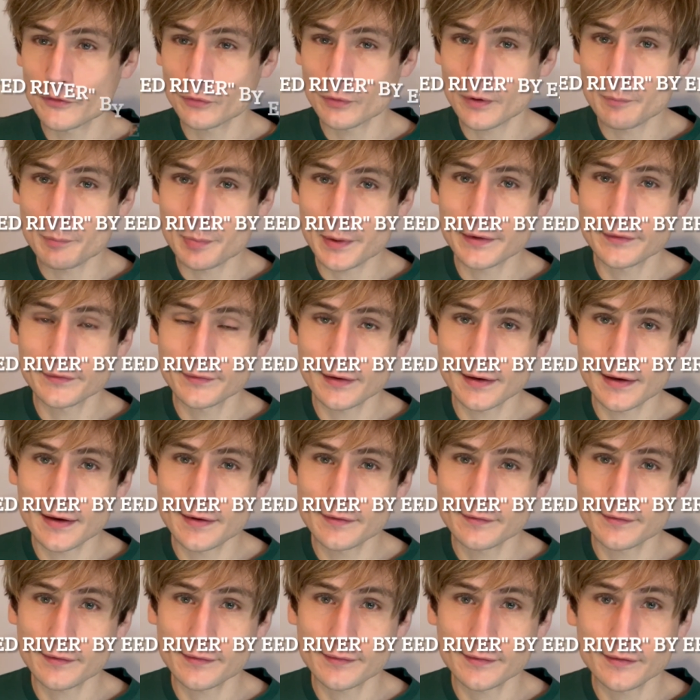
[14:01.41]
where basically
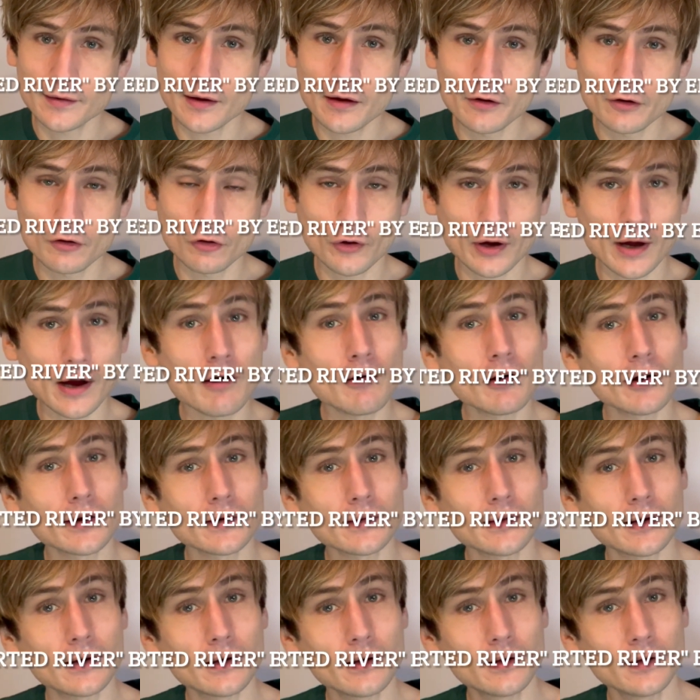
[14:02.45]
it's a single
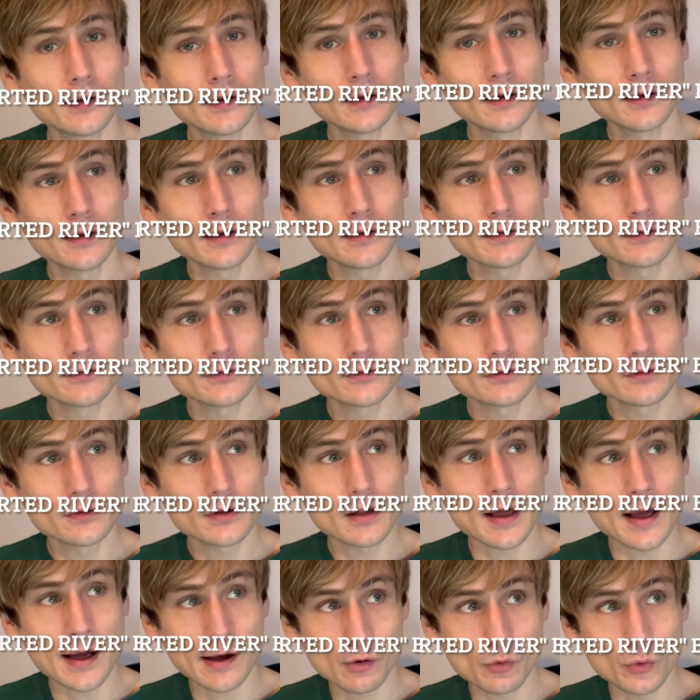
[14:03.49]
character
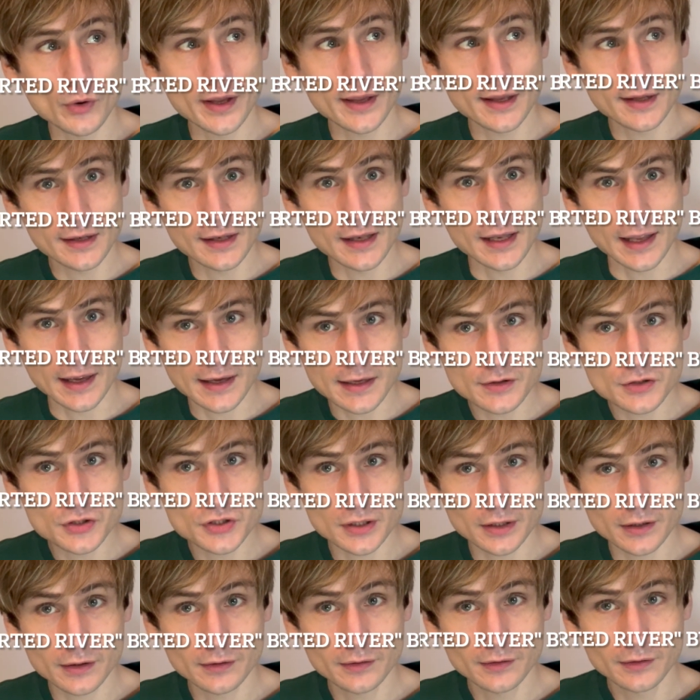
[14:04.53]
out in
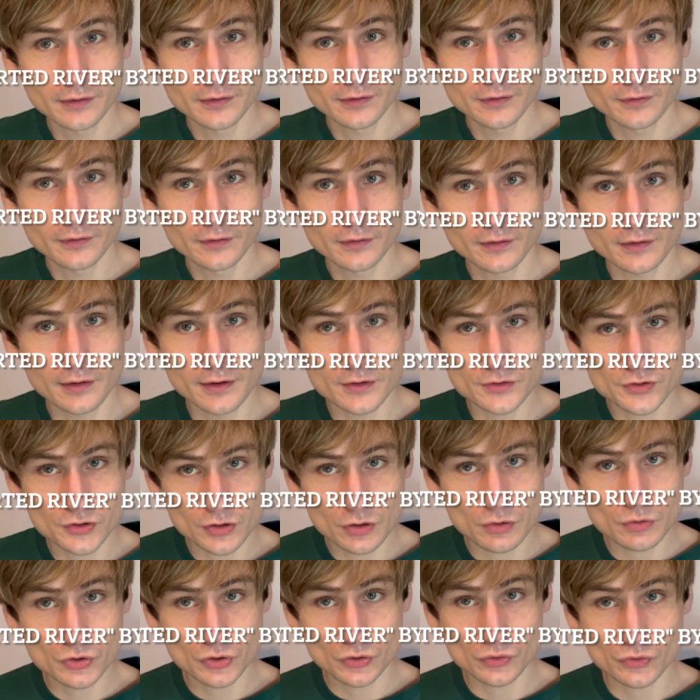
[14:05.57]
nature, and it's
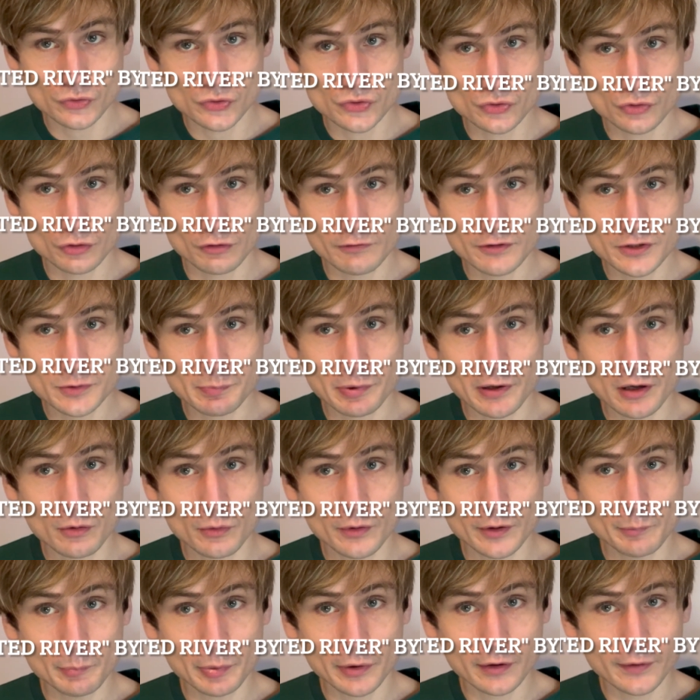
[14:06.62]
2 short stories, part
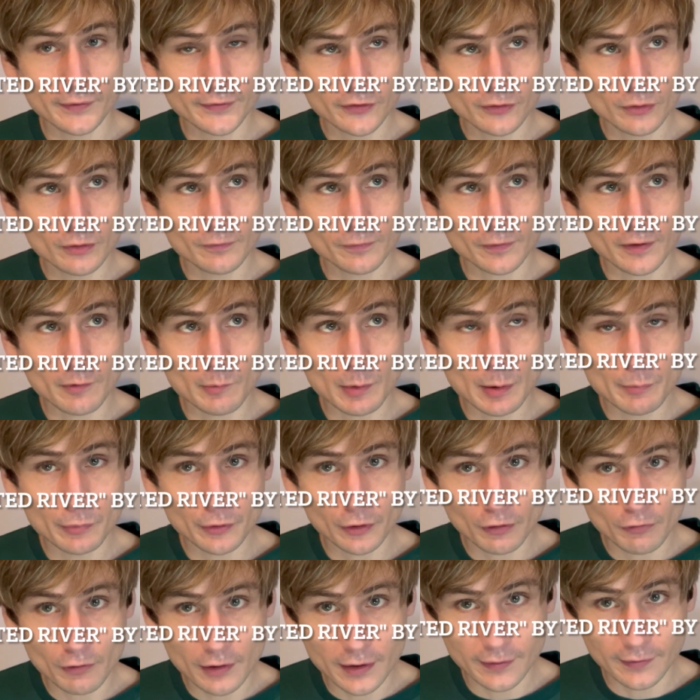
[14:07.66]
1 and part 2, if I remember
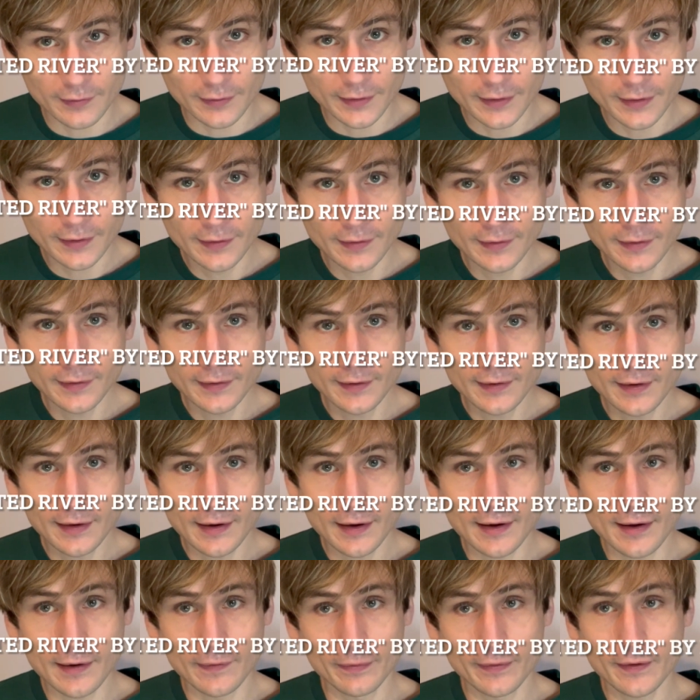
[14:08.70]
correctly.
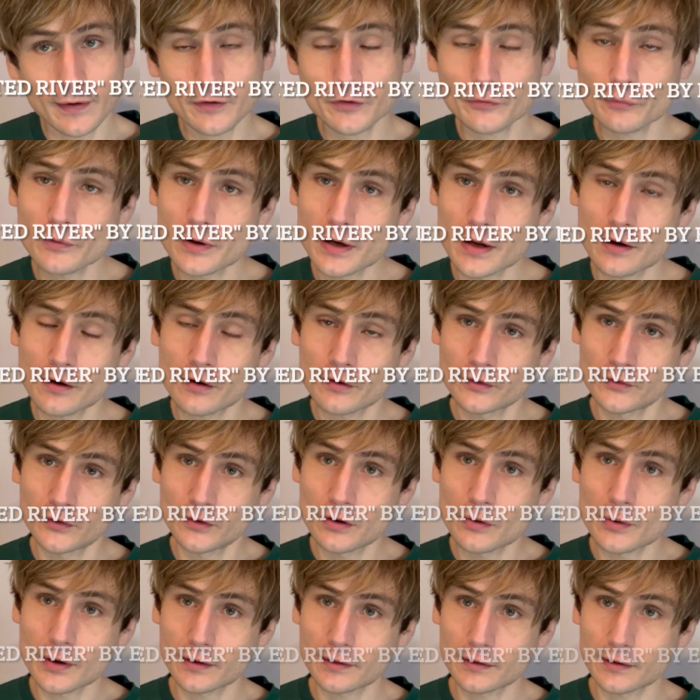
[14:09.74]
And that's really hard to
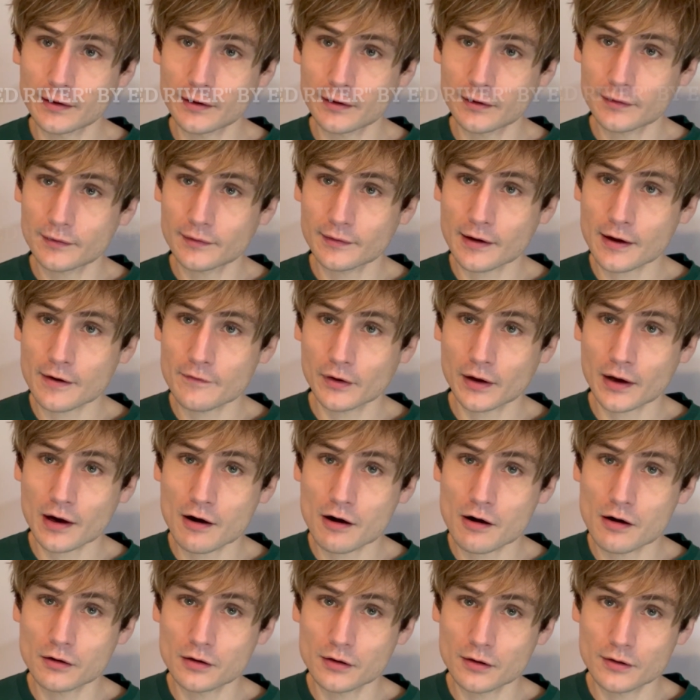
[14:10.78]
do, I think, to have a
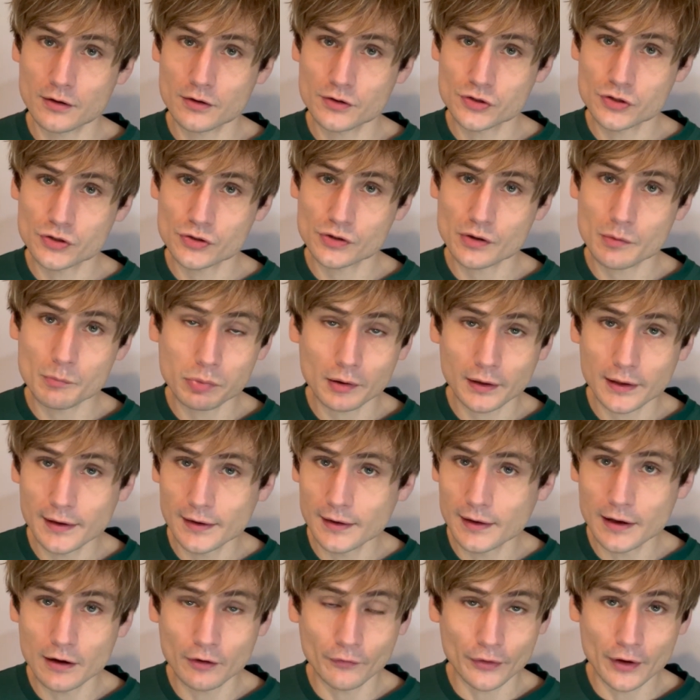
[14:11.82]
character that is just
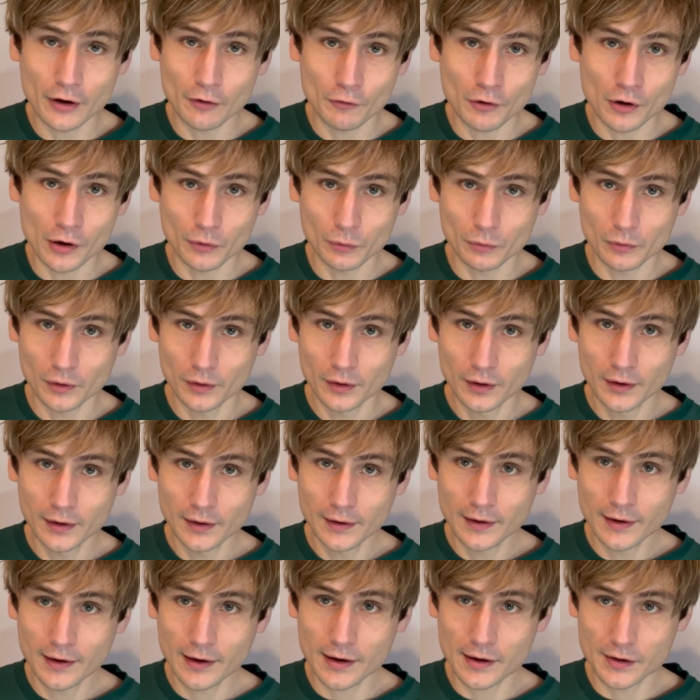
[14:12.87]
completely on their own,
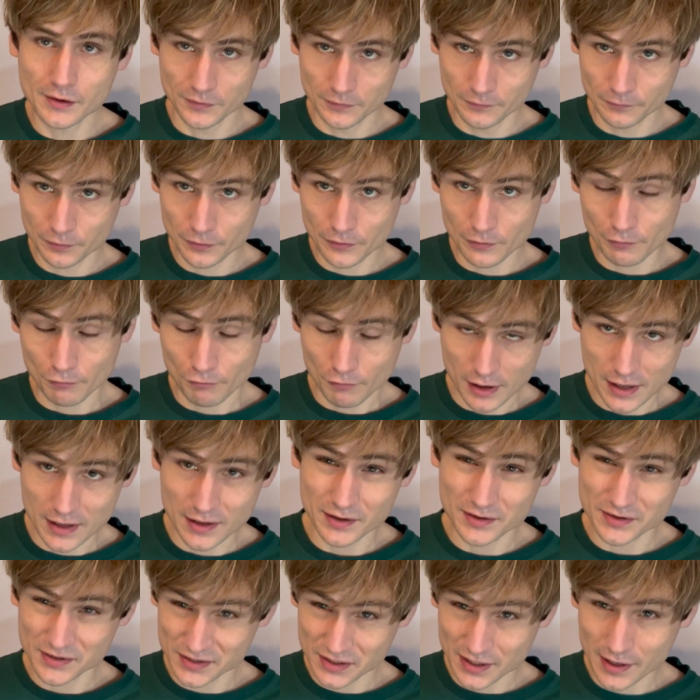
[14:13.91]
and for the reader
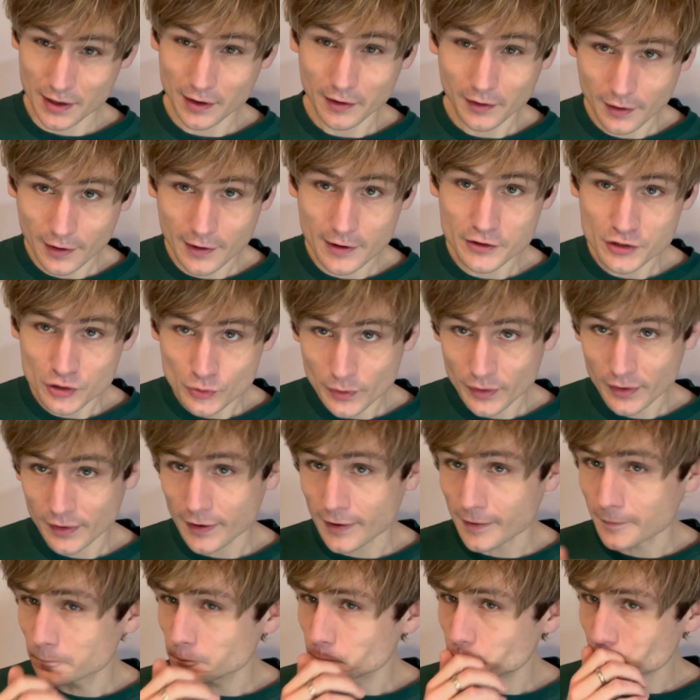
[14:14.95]
to stay engaged with
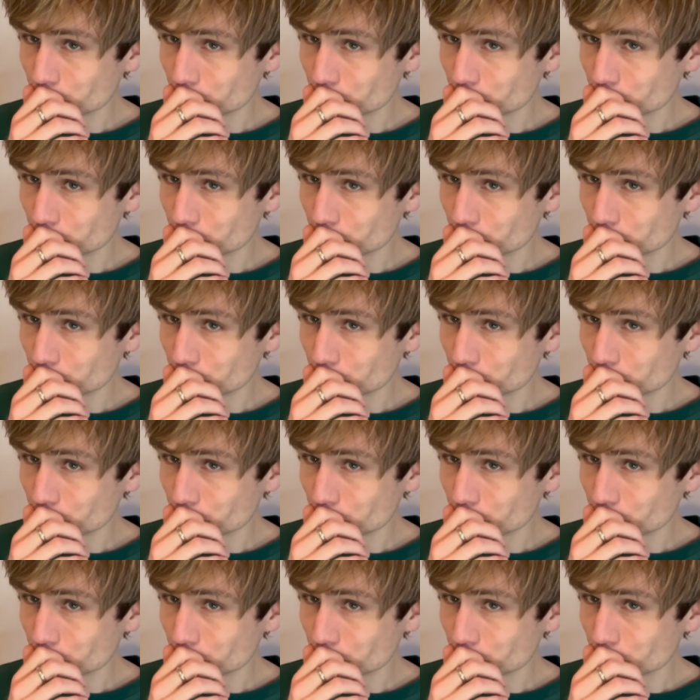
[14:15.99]
that.